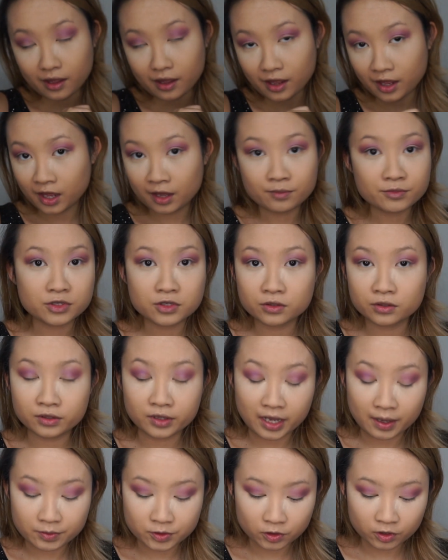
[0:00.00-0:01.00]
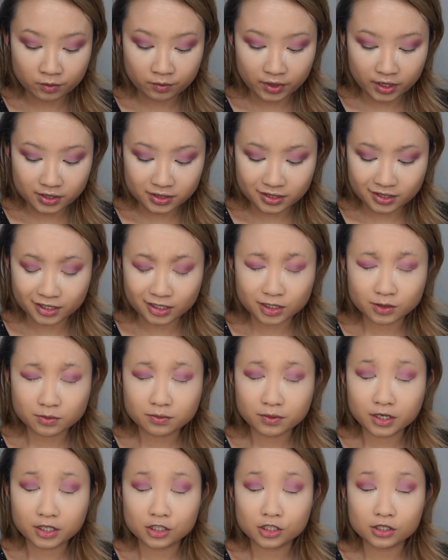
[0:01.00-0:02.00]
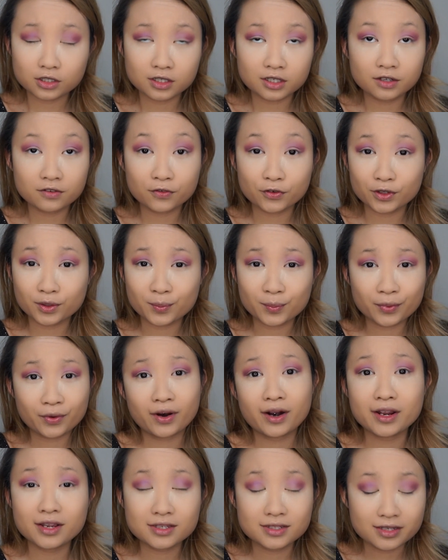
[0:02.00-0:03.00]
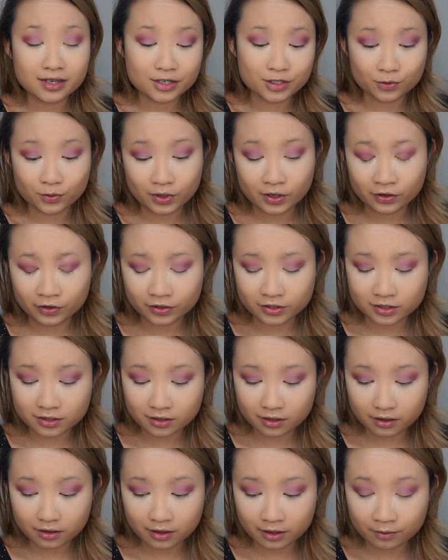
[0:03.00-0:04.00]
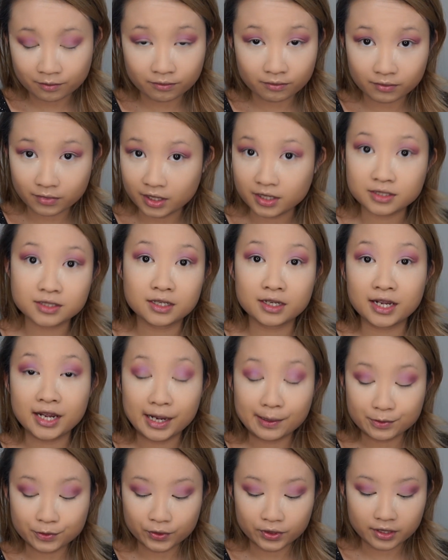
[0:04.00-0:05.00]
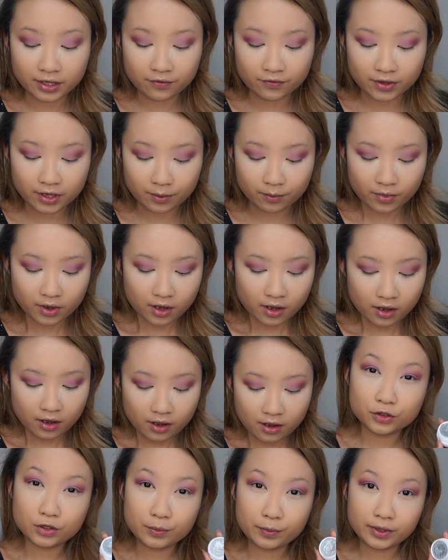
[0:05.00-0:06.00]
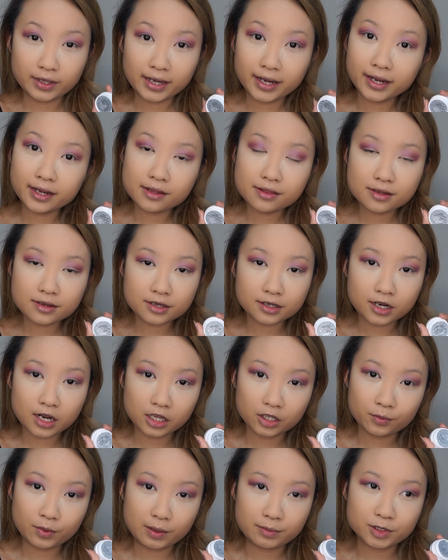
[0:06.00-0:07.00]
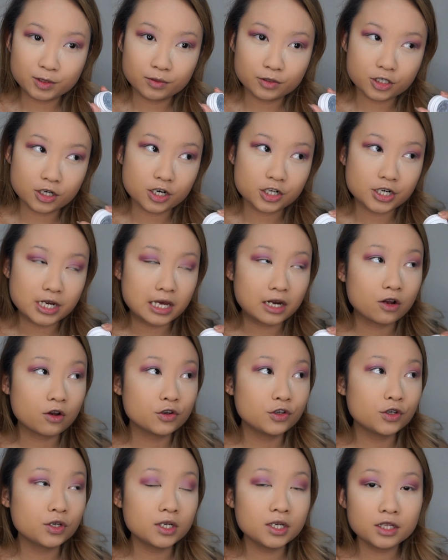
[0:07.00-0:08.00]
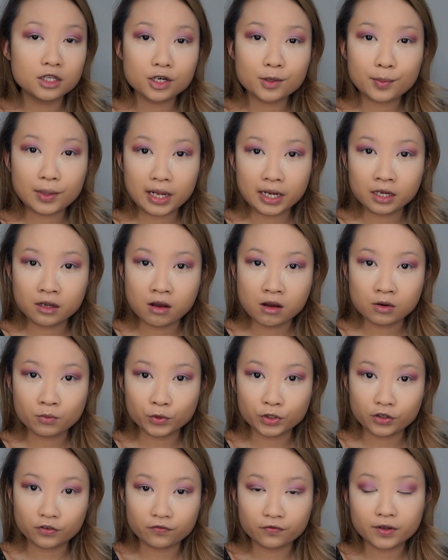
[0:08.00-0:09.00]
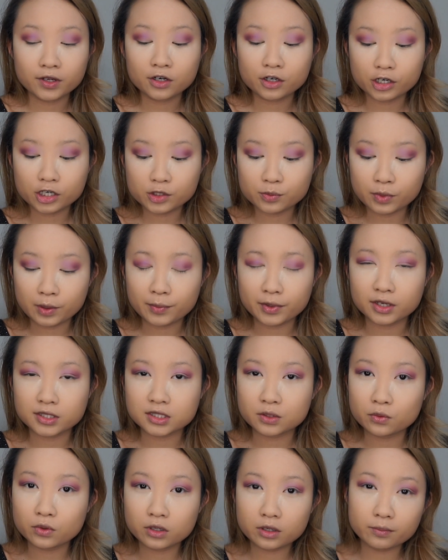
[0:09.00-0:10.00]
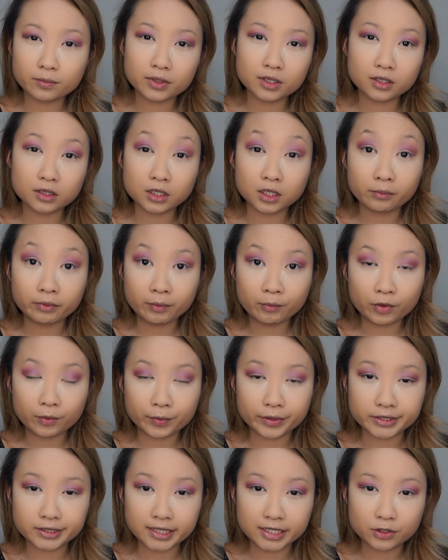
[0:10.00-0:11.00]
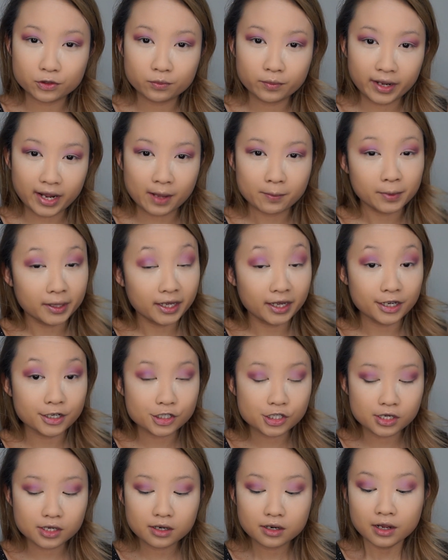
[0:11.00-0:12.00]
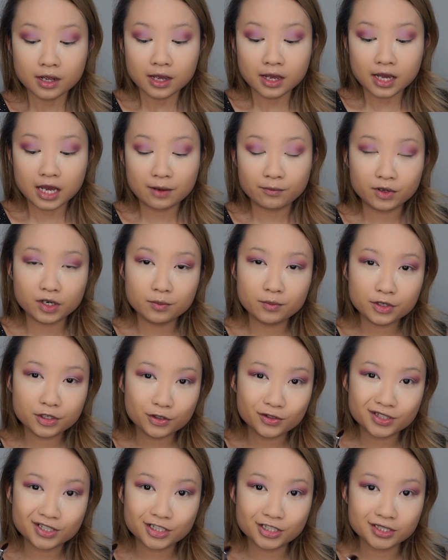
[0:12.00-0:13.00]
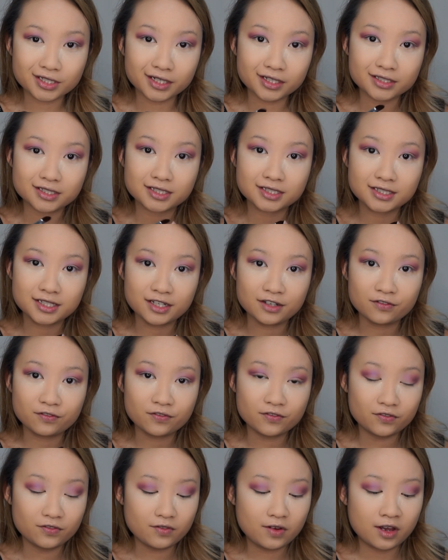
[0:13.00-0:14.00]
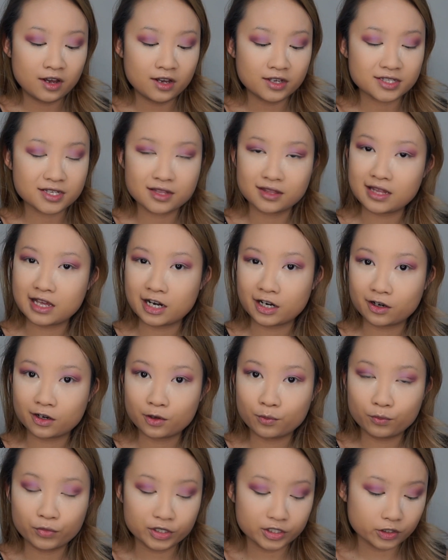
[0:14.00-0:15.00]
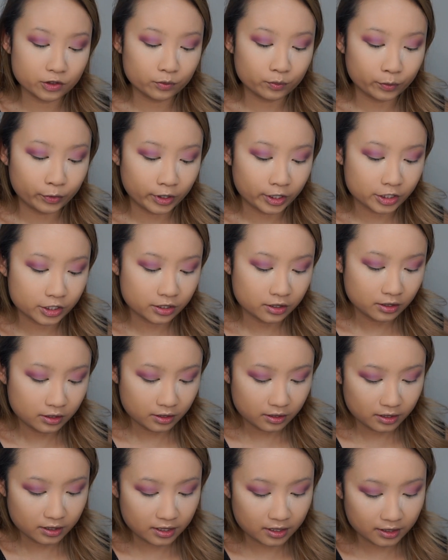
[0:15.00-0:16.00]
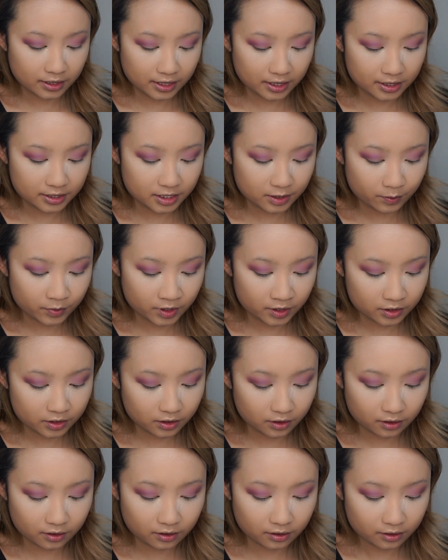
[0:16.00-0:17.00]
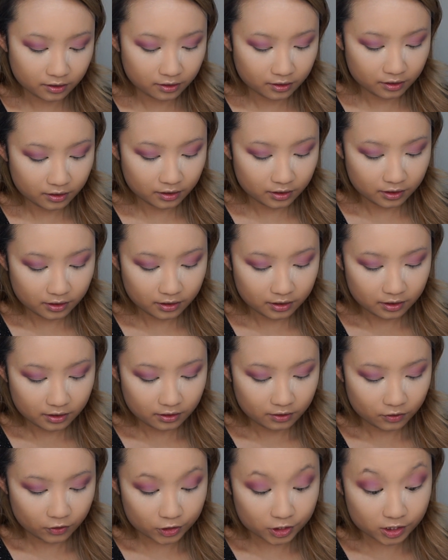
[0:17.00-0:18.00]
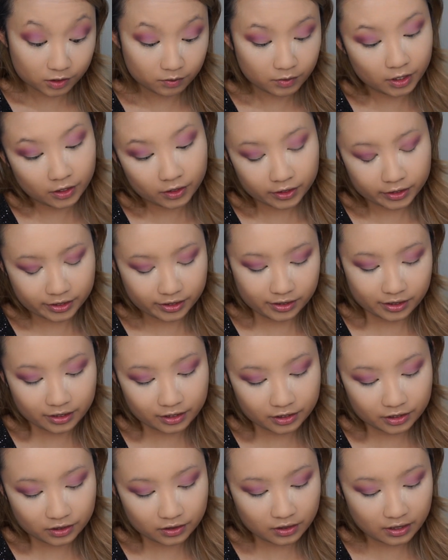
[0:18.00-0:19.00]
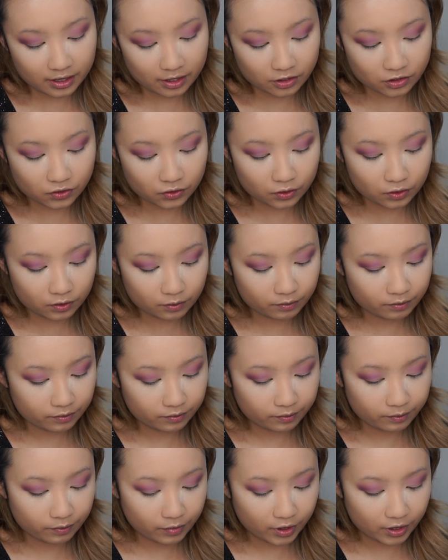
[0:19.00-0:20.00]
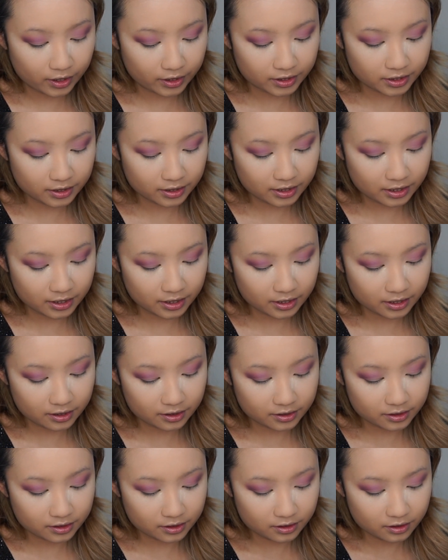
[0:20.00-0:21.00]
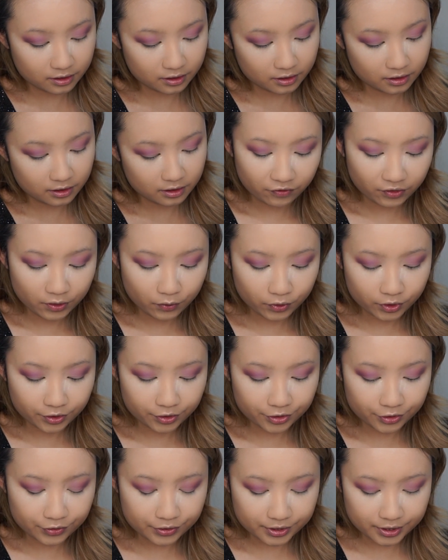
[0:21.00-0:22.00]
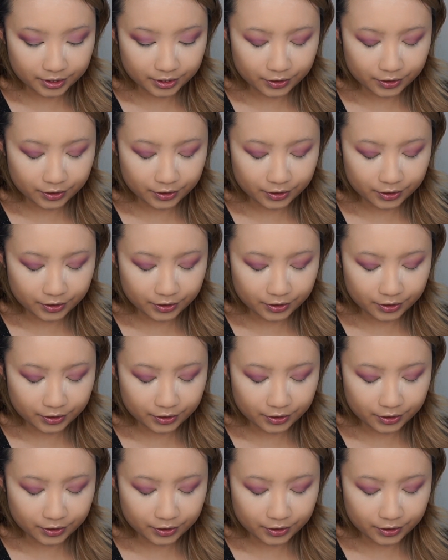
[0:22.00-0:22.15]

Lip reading: absolutely amazing, especially for the price as well. It's amazing. I absolutely love them. To apply the Colourpop Super Shock Shadow, you can either apply it on with your fingers, but because I want to be a little bit more precise with my application, I'm going to be using just like a stiff synthetic bristled brush and kind of dip into the, or smear it into the actual pot, I guess. Definitely when you're using